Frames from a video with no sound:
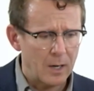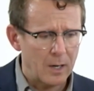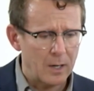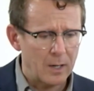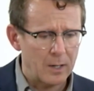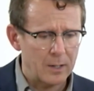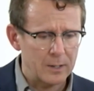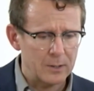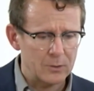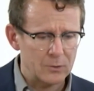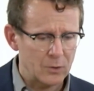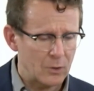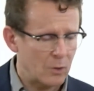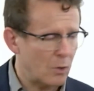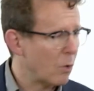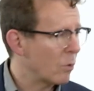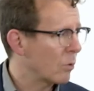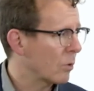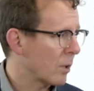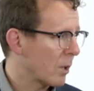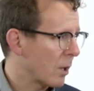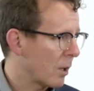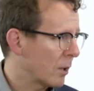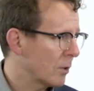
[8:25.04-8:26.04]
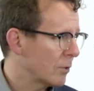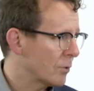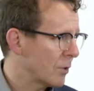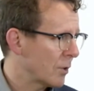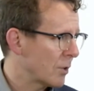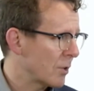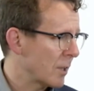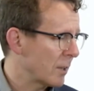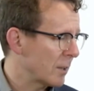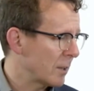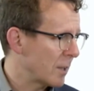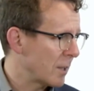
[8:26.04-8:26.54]
is a known
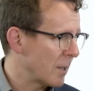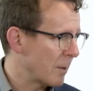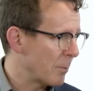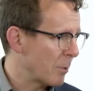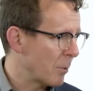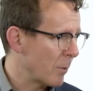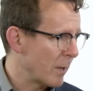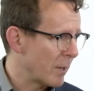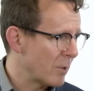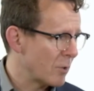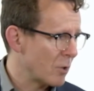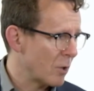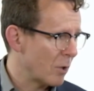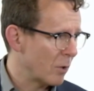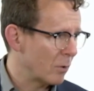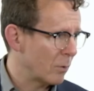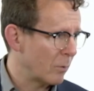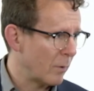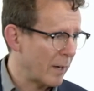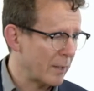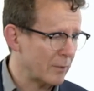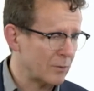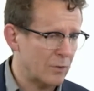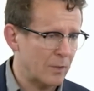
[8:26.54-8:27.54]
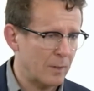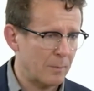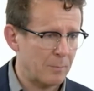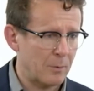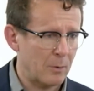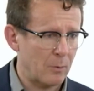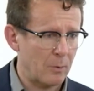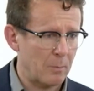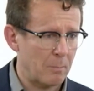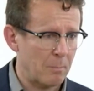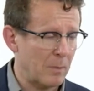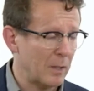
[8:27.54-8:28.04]
carcinogen. The WHO ranks it up there
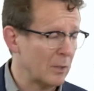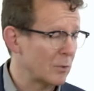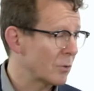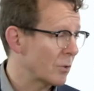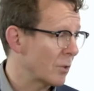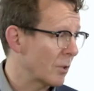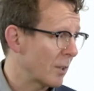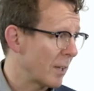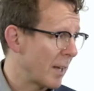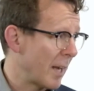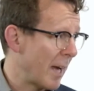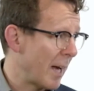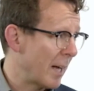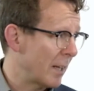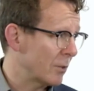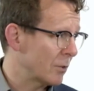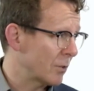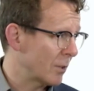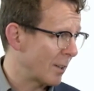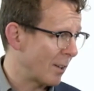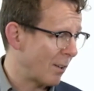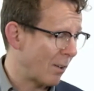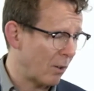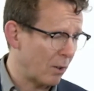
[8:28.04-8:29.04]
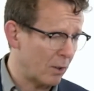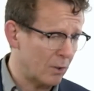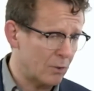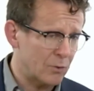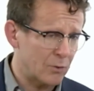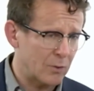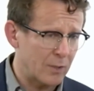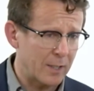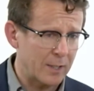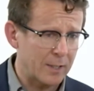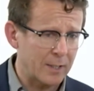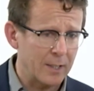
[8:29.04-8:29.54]
with mustard gas and arsenic.